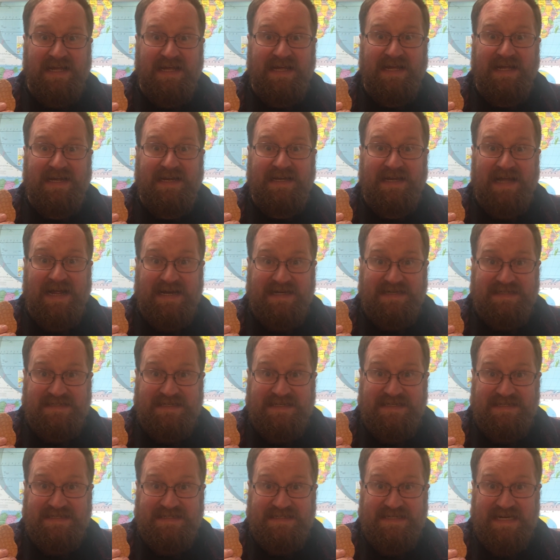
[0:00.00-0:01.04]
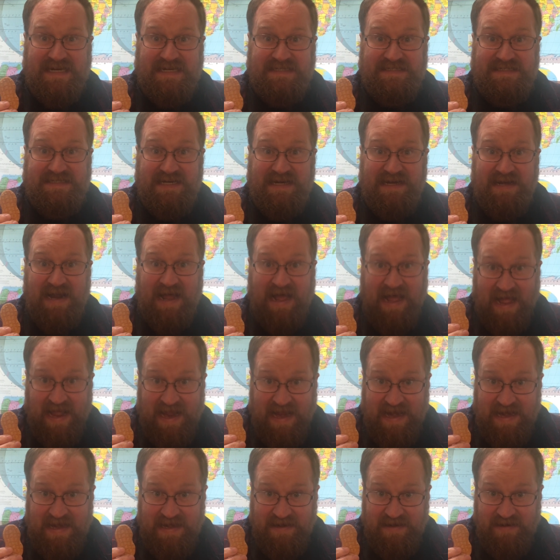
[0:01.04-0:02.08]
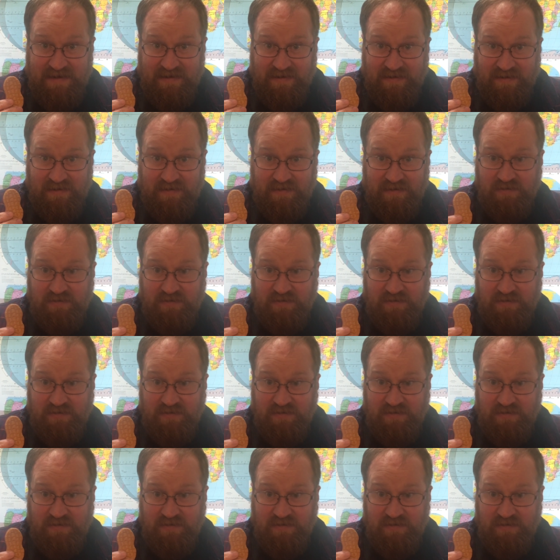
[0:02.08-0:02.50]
in 1969,